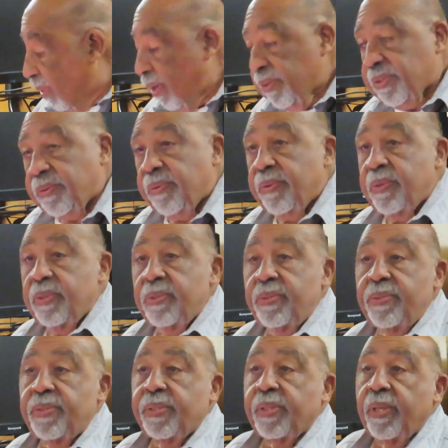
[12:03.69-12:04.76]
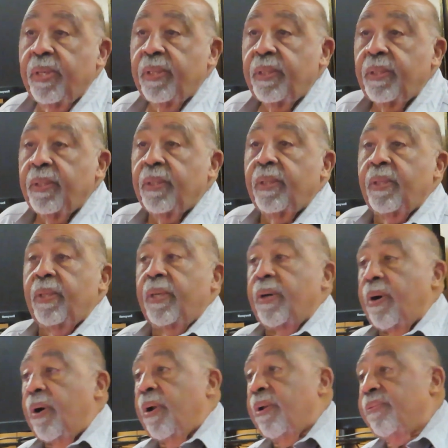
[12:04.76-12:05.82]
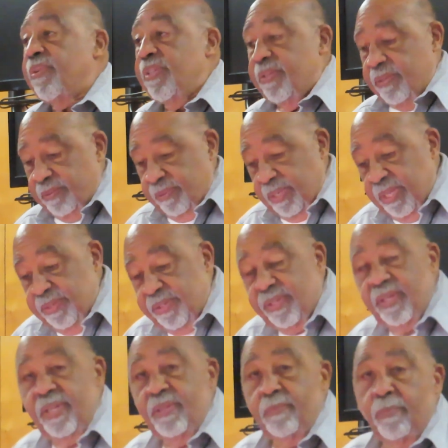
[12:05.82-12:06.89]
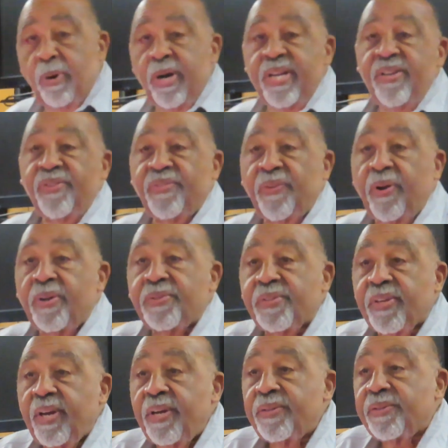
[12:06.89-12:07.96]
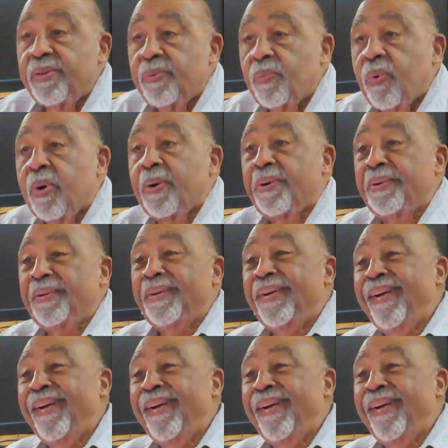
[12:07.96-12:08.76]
sorcerers, uh, all of his, let's say, the brain trusts, as it were.